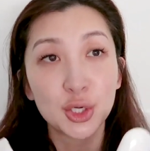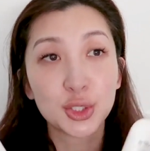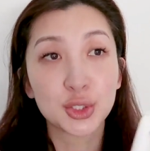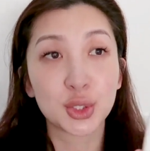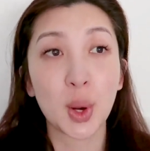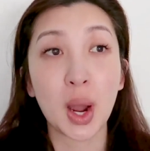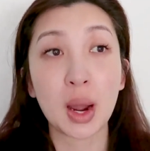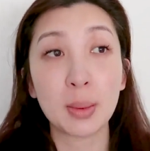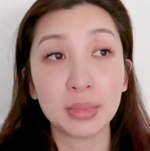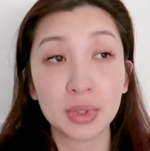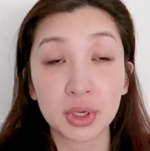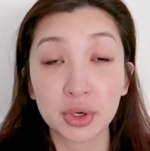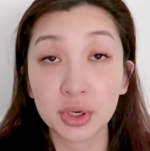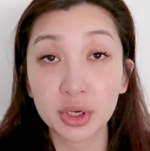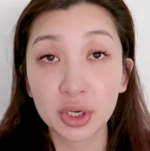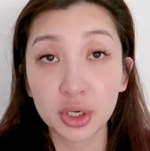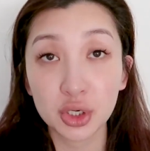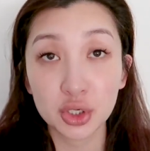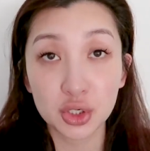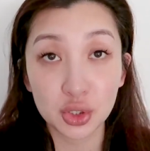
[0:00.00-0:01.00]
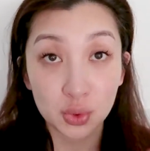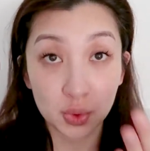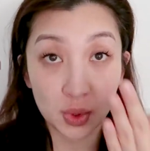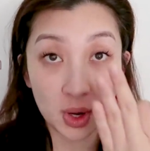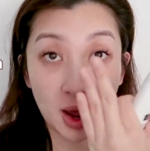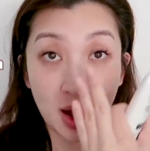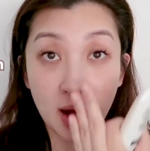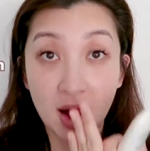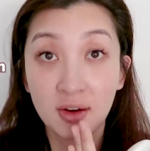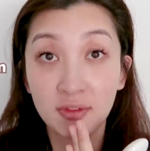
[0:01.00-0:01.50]
So I'm literally going to
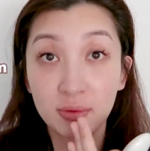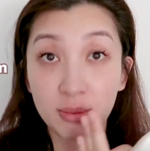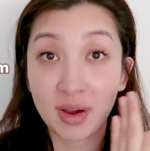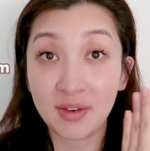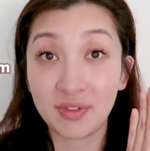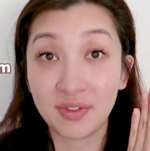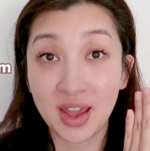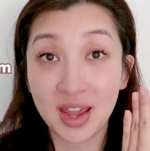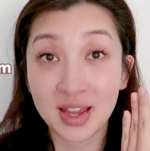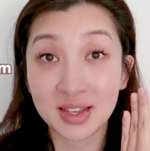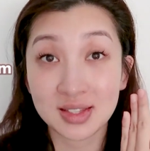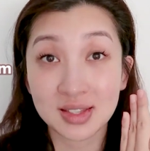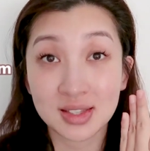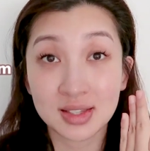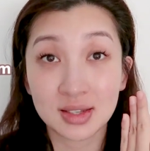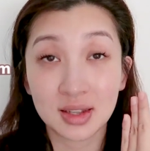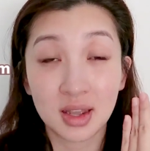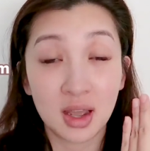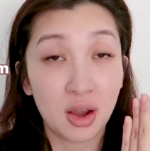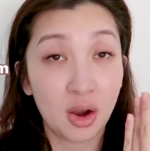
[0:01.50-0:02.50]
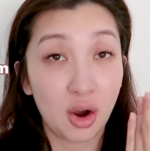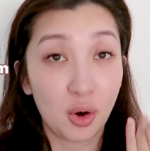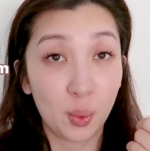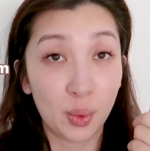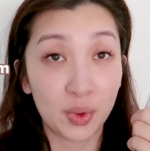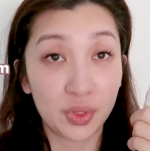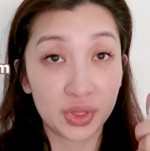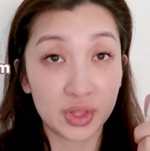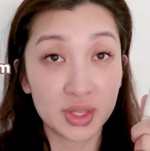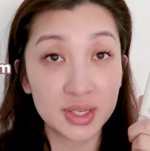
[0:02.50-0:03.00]
do half my face
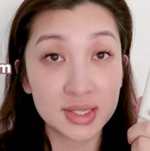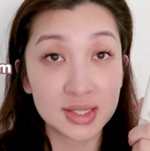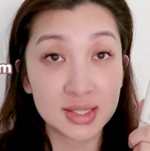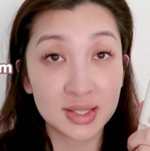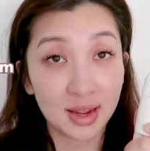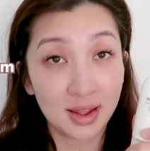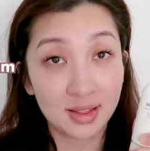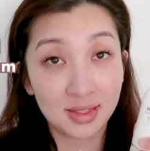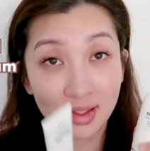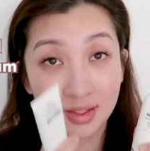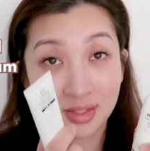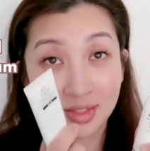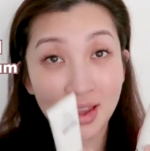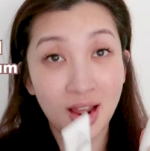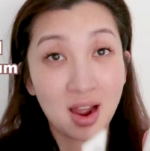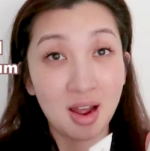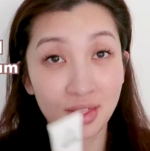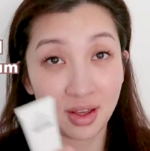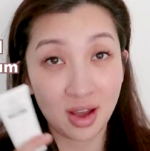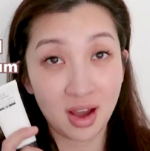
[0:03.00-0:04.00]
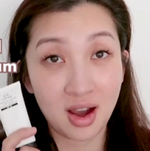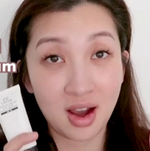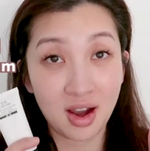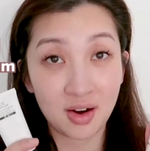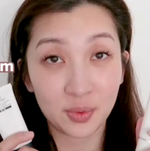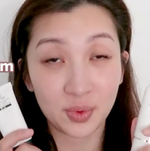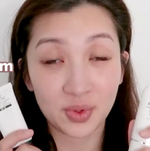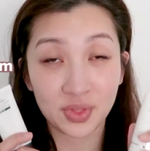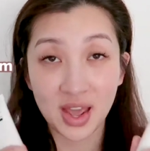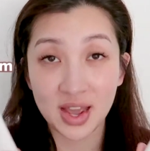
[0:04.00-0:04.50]
with this and then the other
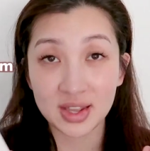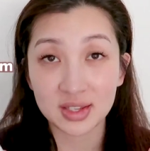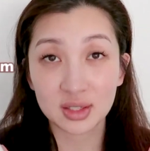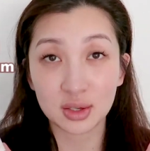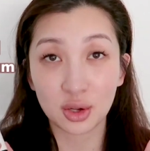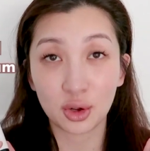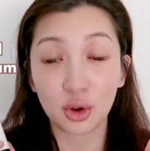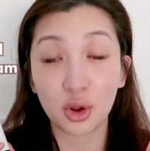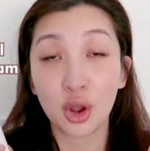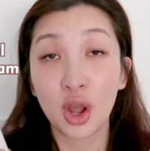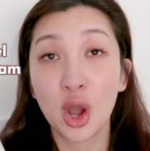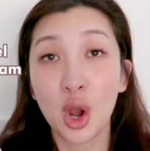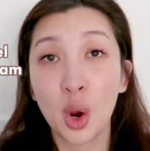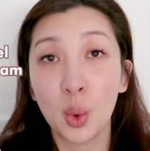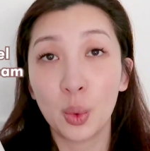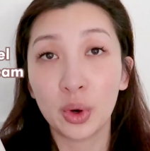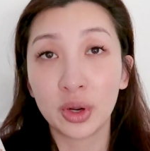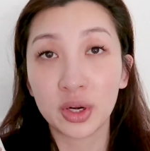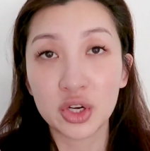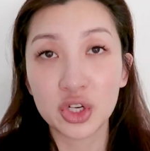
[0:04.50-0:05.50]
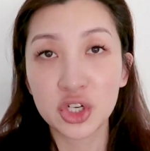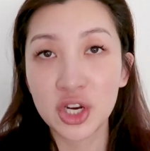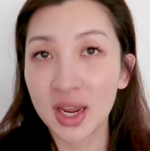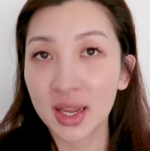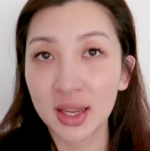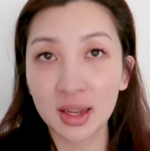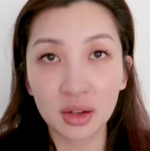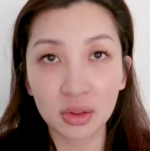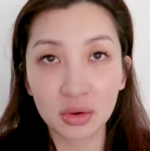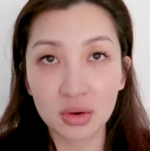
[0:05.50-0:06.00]
half with that. So we're going to
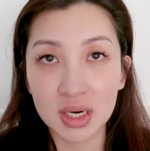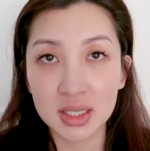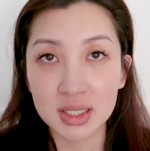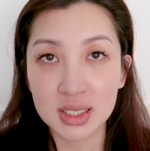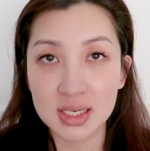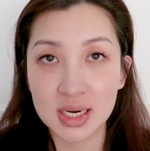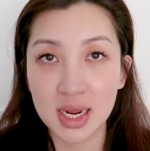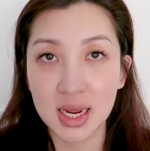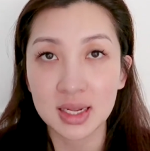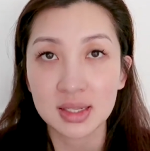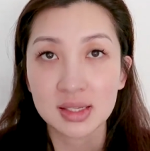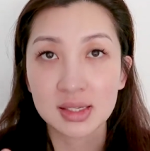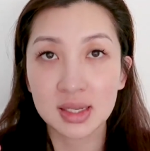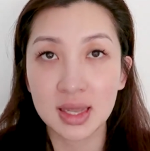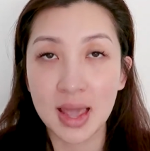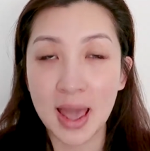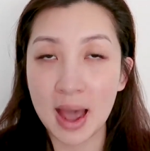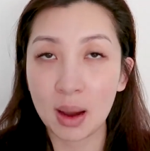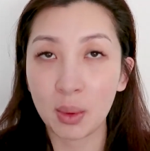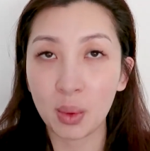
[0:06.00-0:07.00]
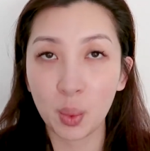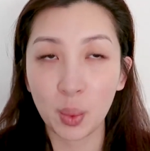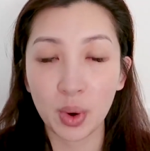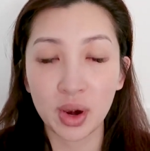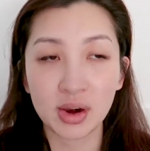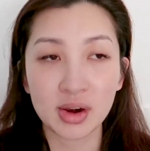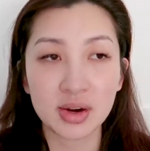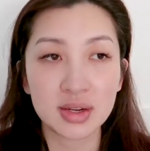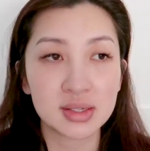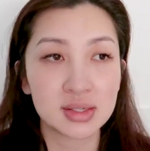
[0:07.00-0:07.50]
check in throughout the day and see how it
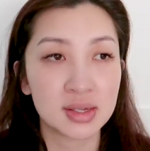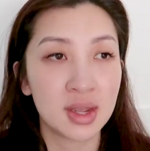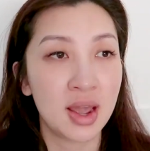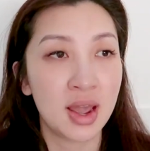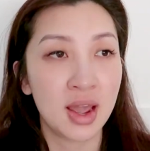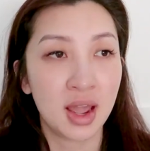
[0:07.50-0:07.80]
wears.